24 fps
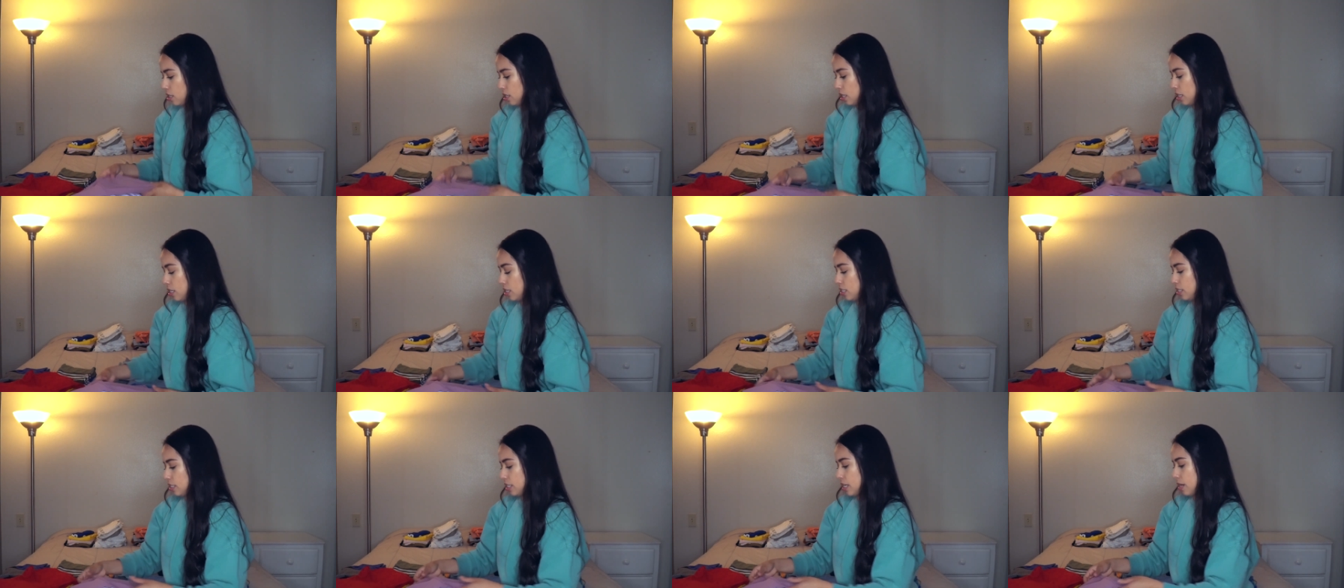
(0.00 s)

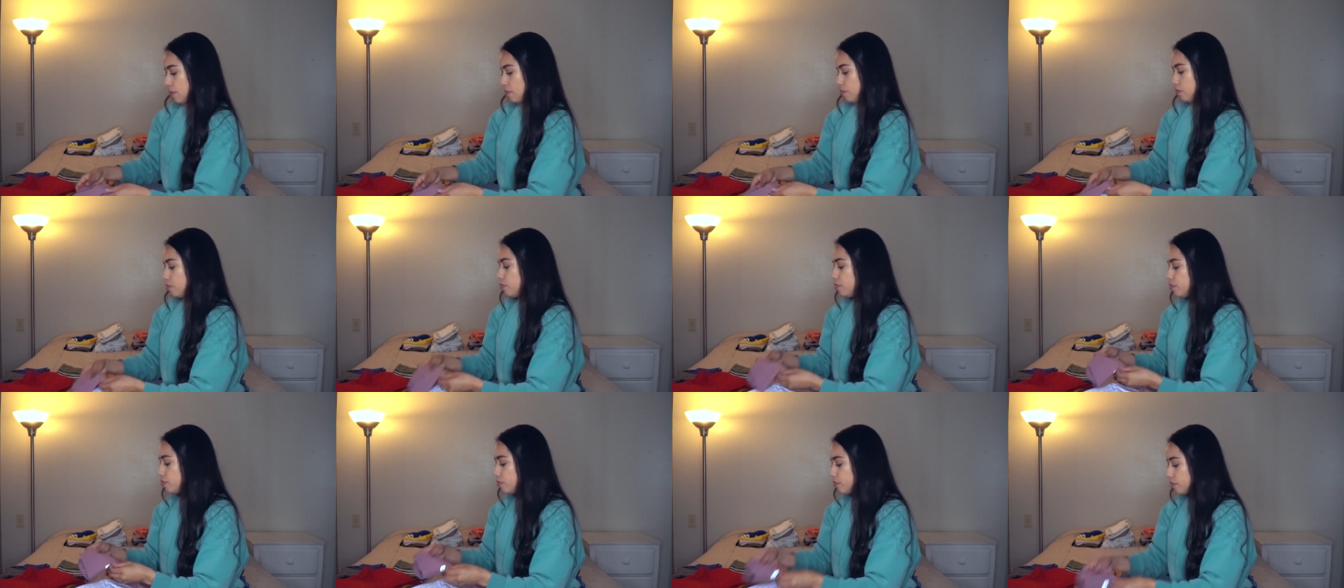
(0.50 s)
except
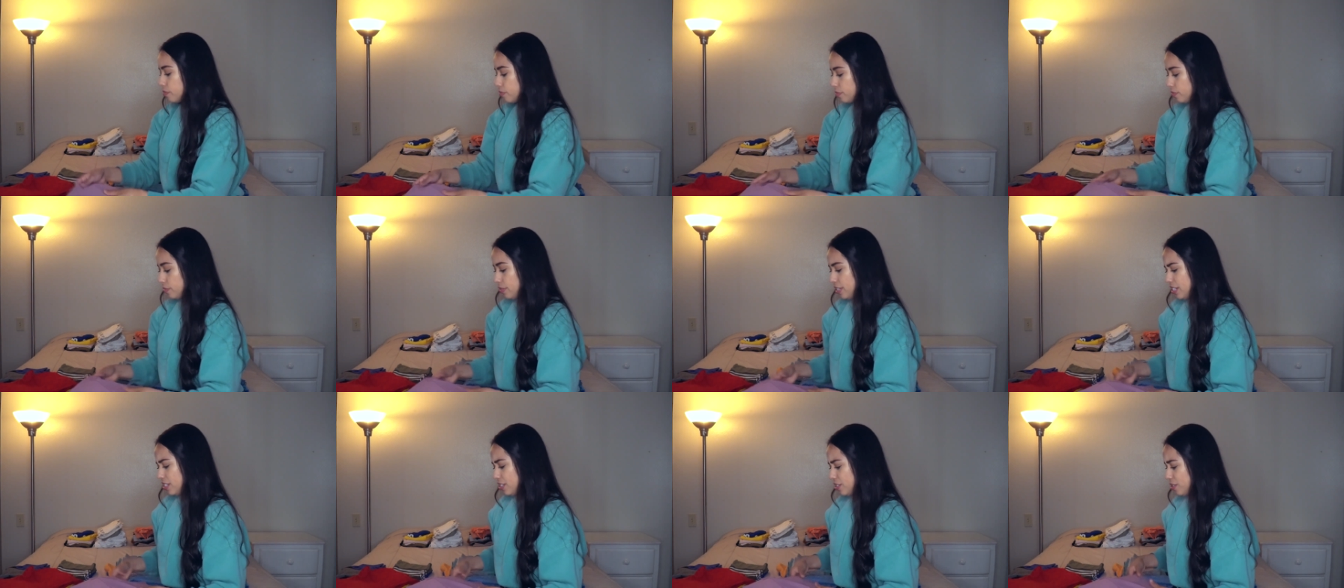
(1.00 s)

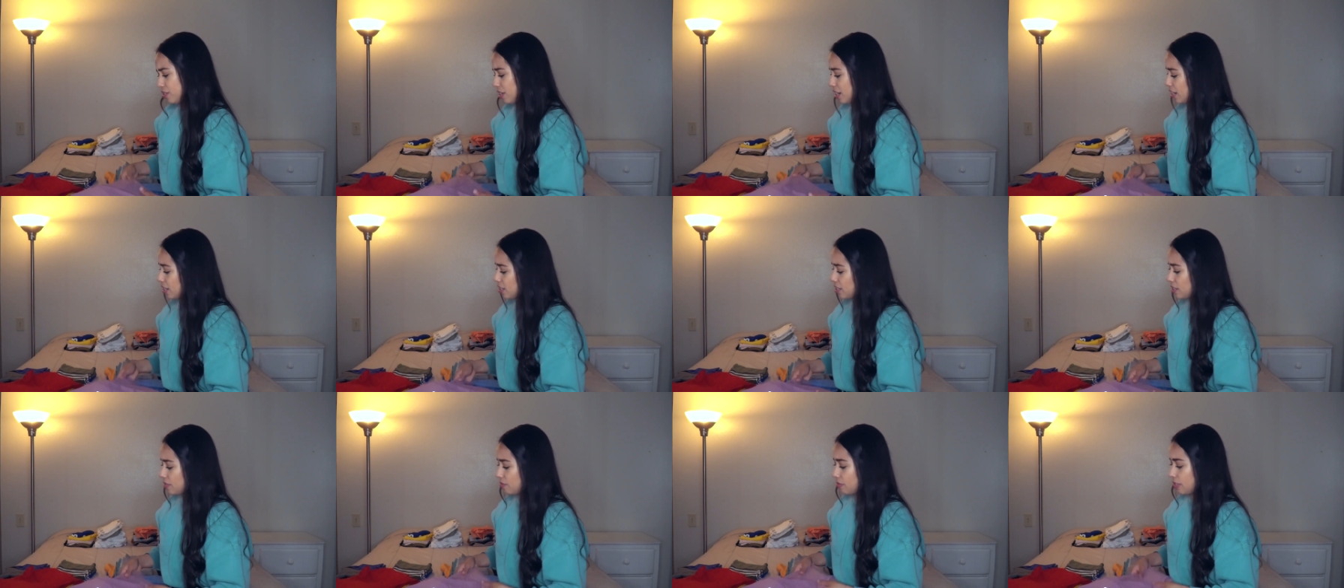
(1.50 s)
they do
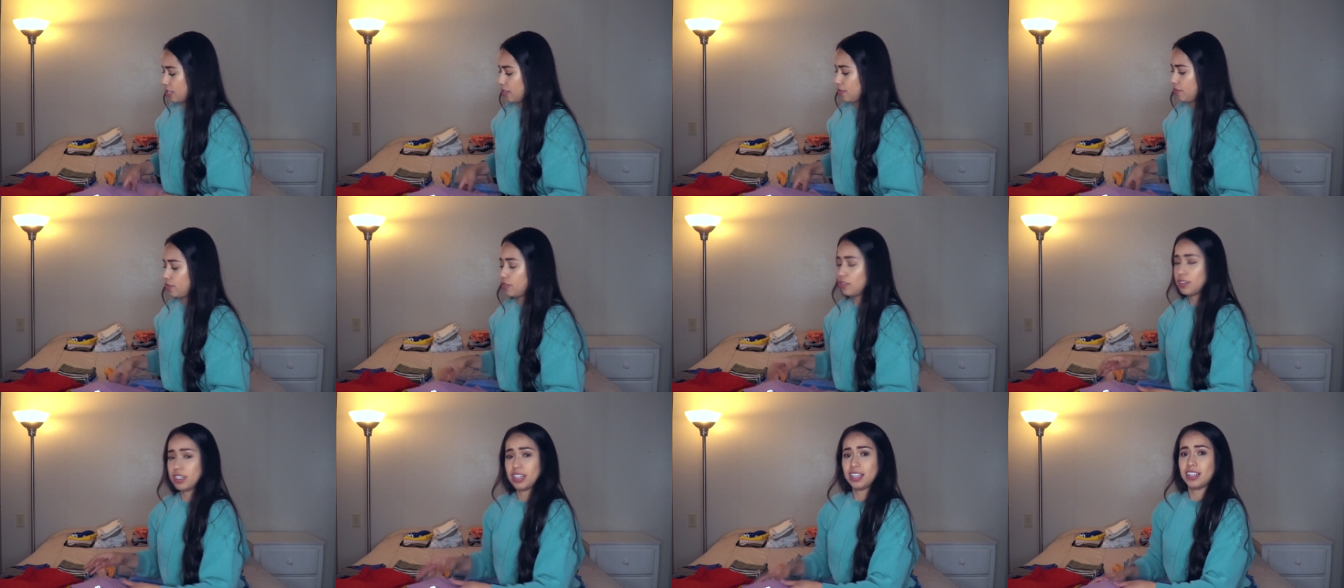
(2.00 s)
kind of give
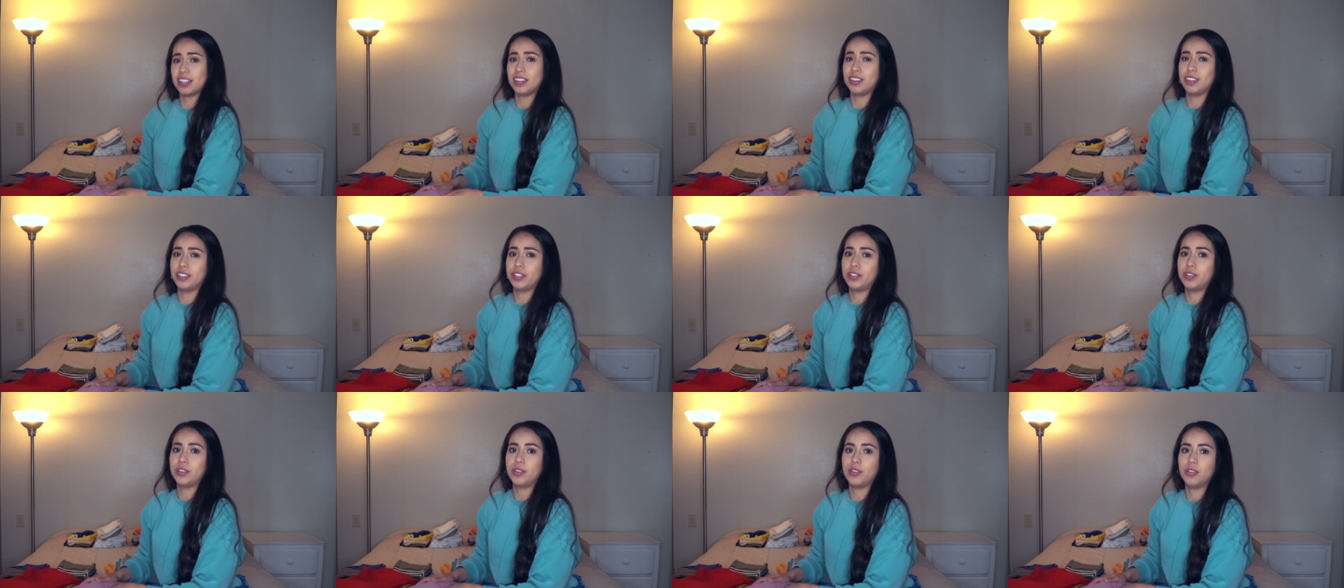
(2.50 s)
you like a
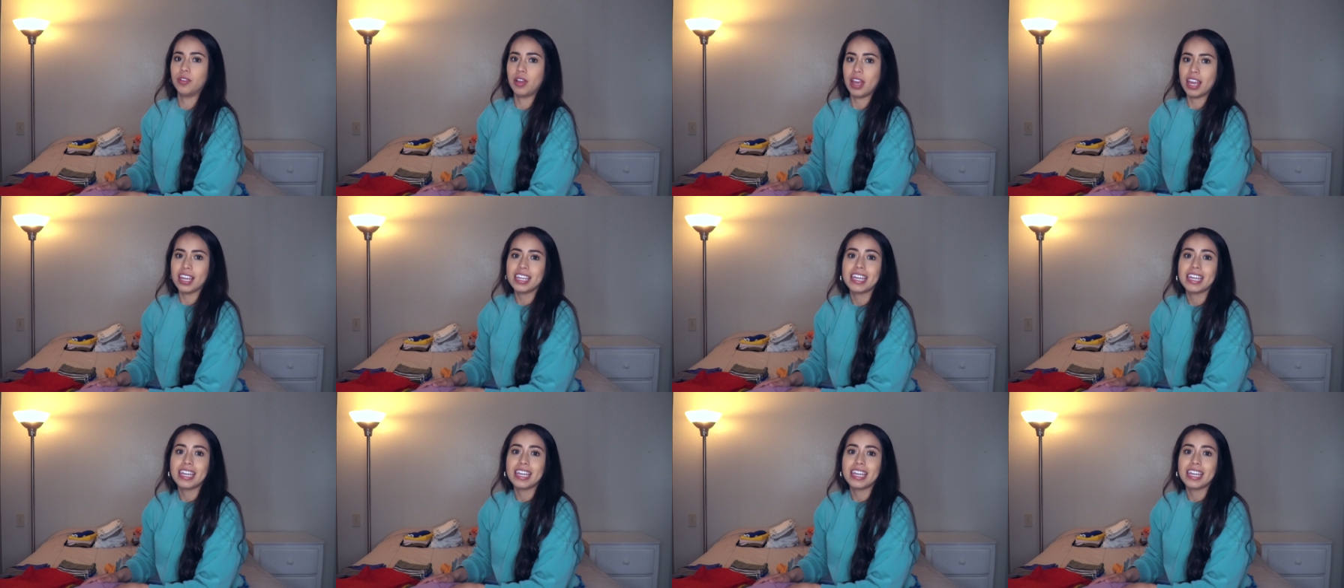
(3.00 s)
little